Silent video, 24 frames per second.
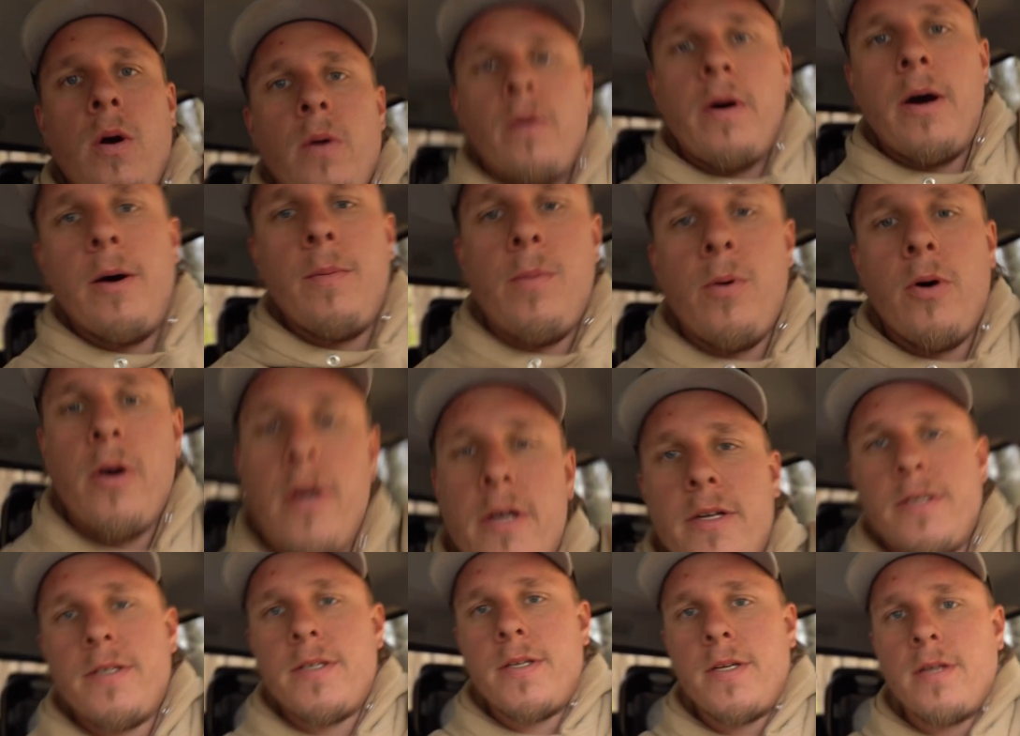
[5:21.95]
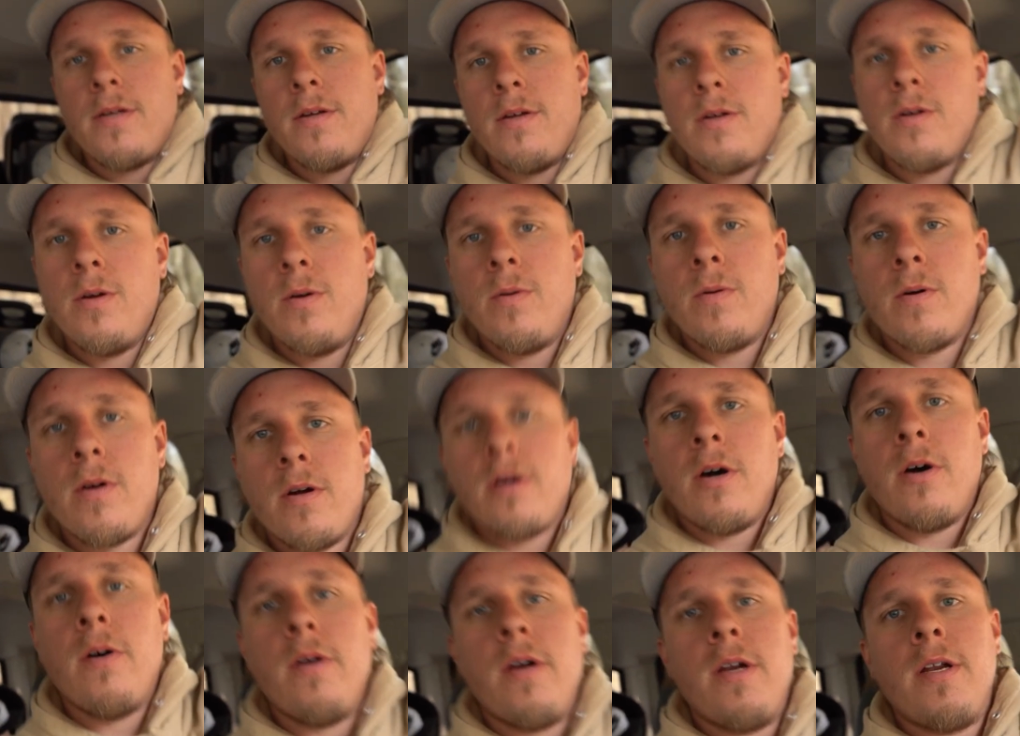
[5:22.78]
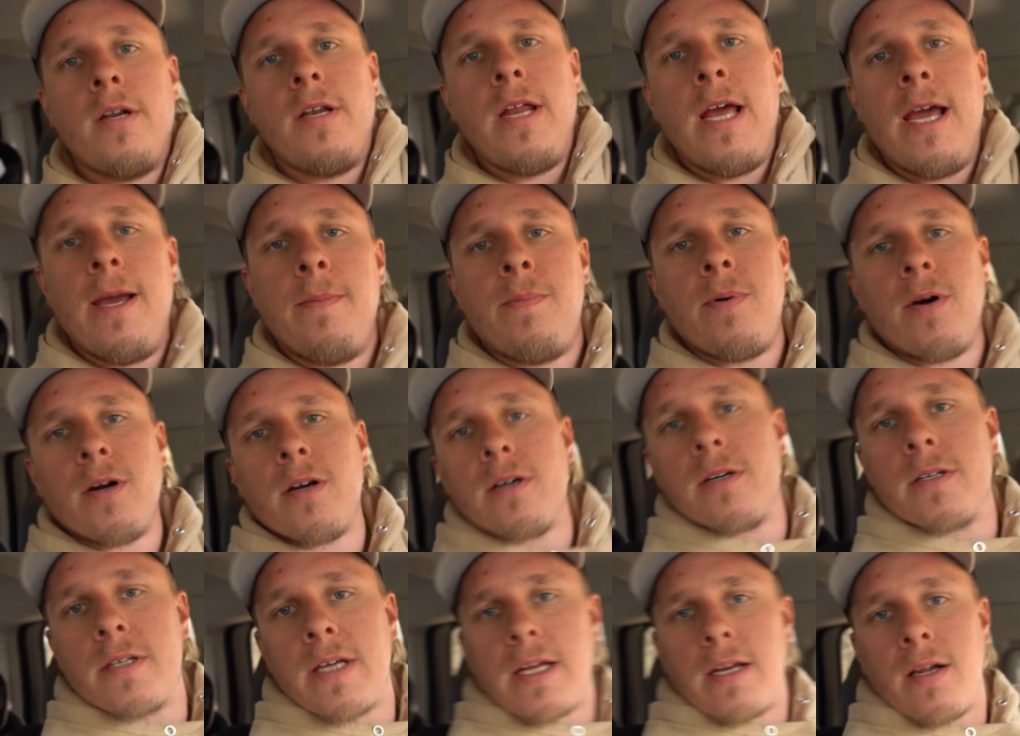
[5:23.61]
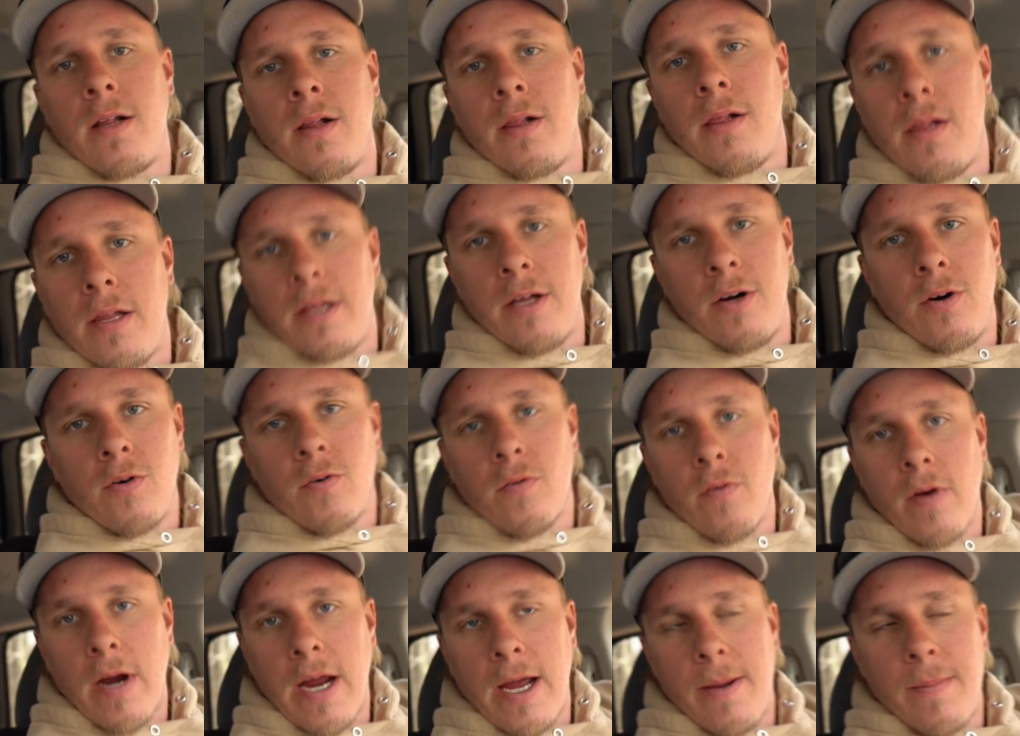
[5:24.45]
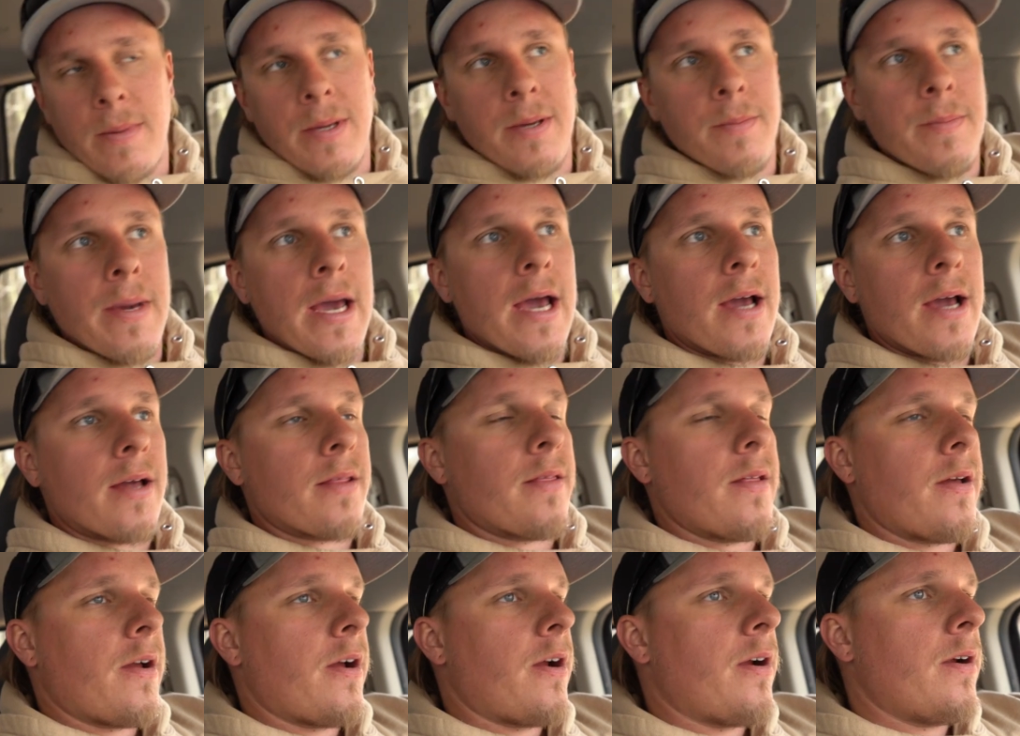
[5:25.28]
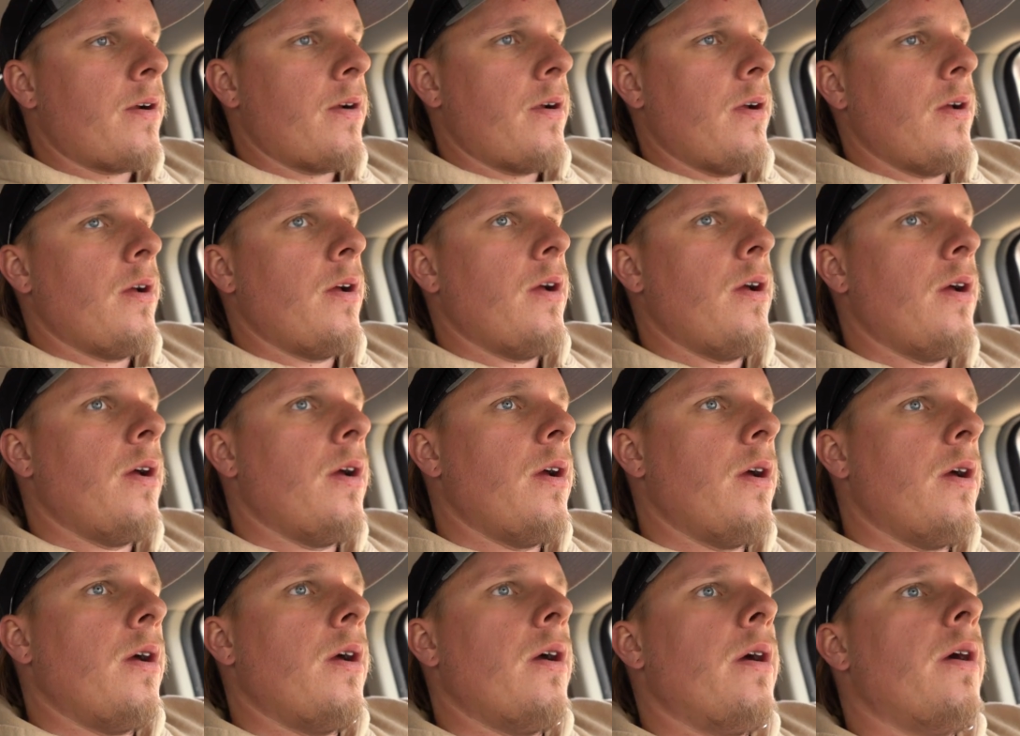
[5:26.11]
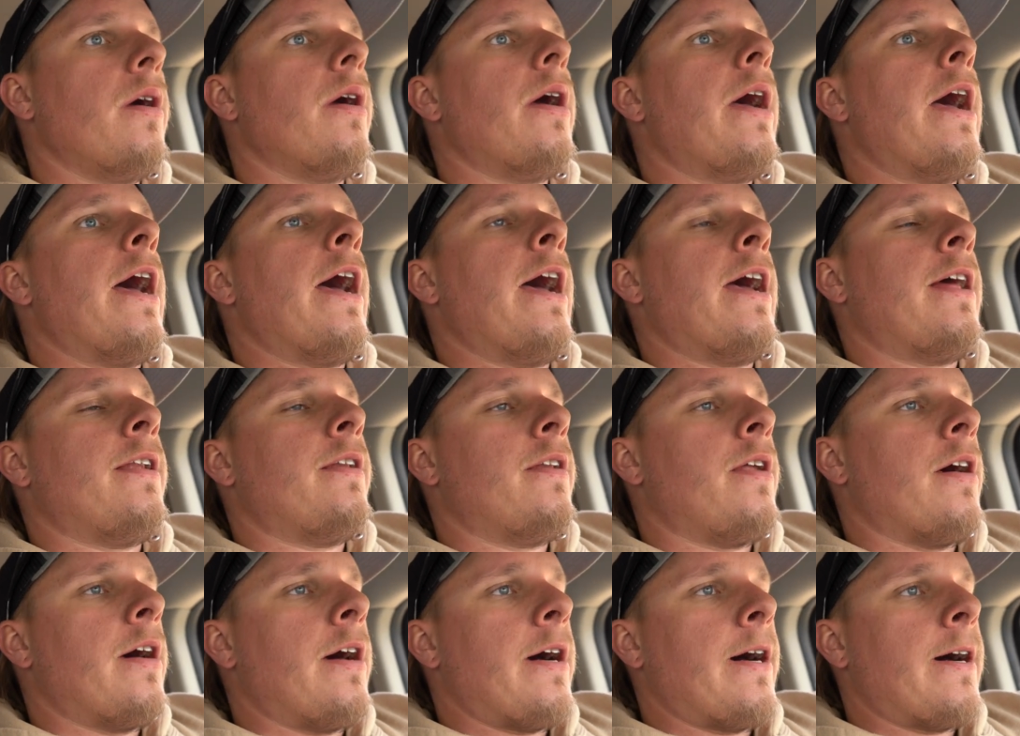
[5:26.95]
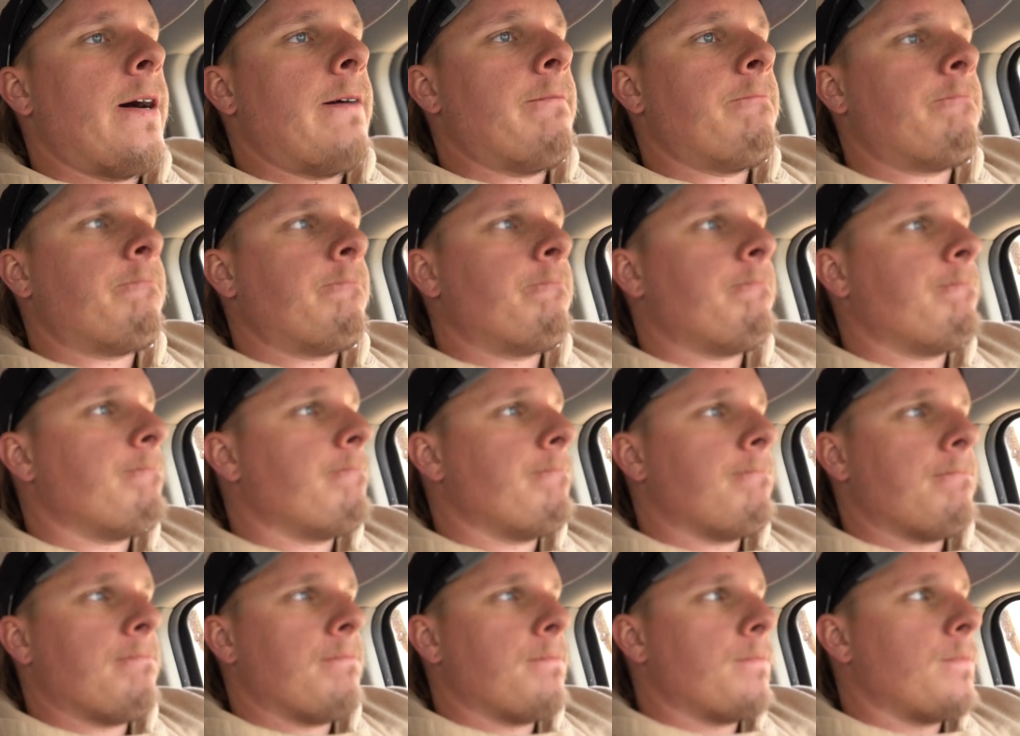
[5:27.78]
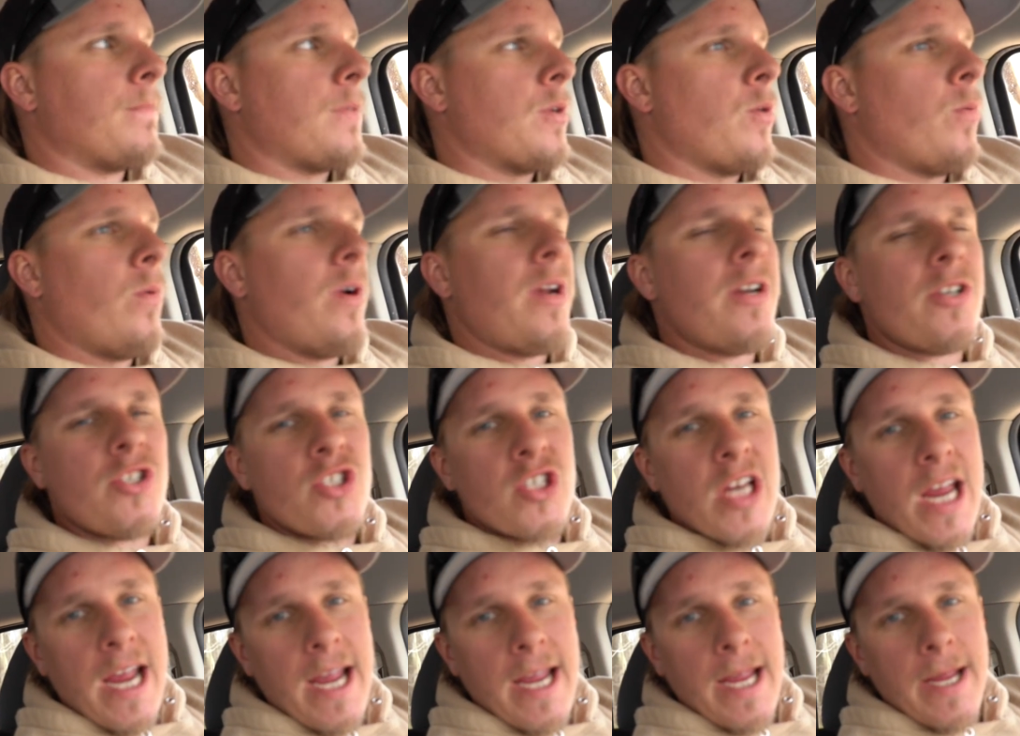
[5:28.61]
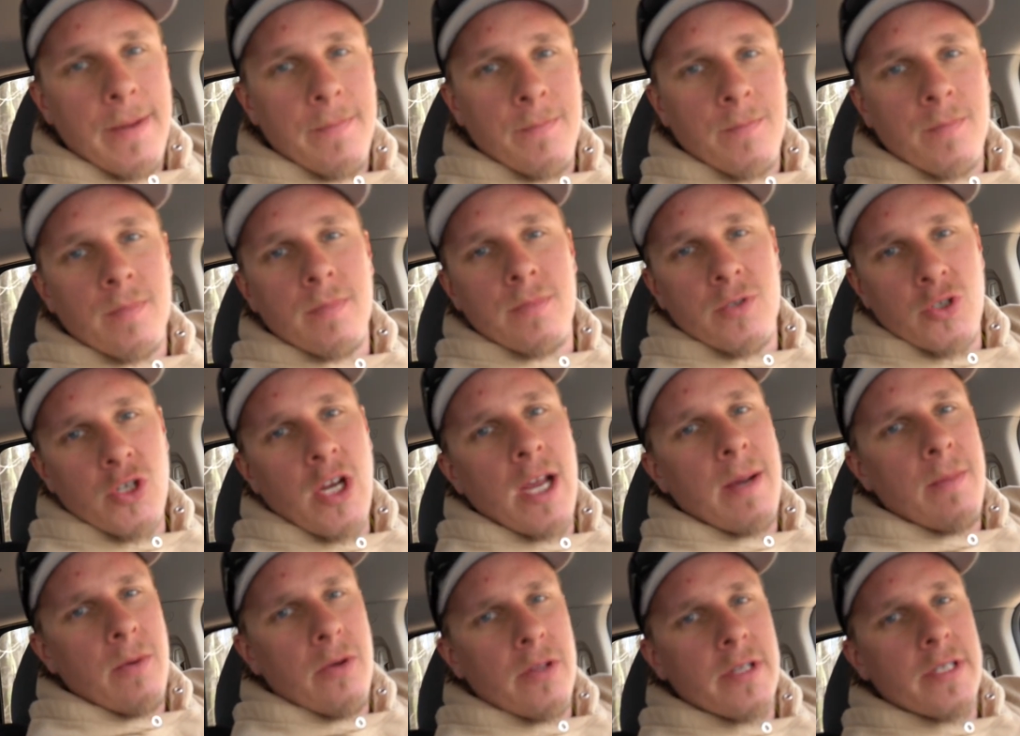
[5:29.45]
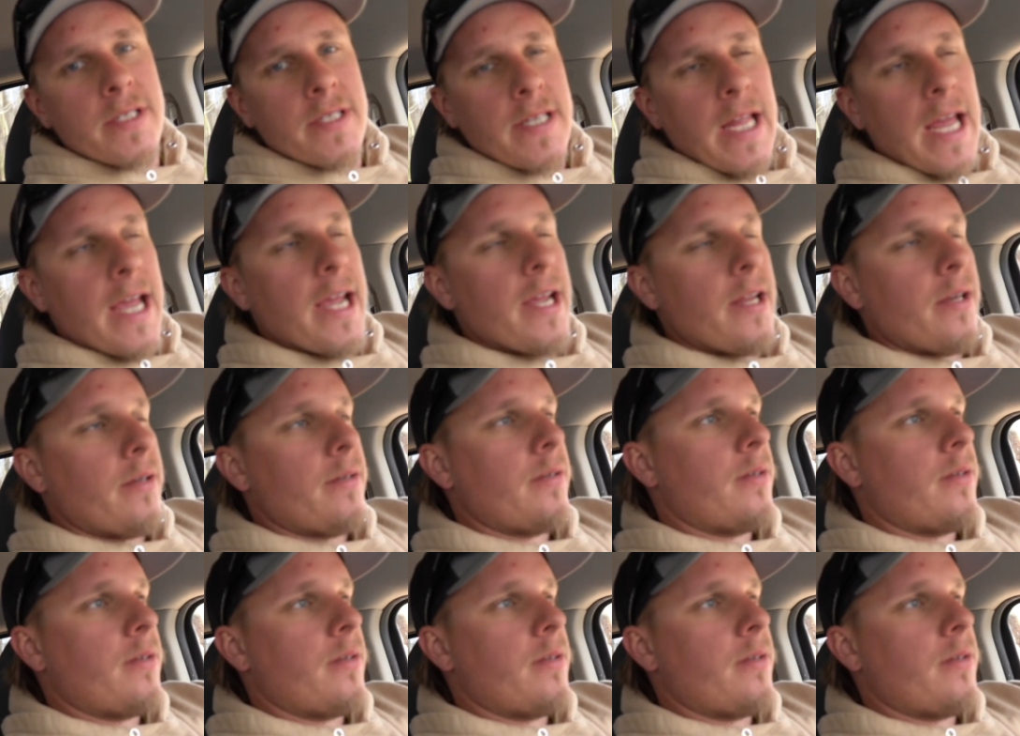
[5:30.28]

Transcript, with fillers: Well, boys, we're calling it a day. Parker's getting a little rammy back there. And uh, what a shame. Shame on the state.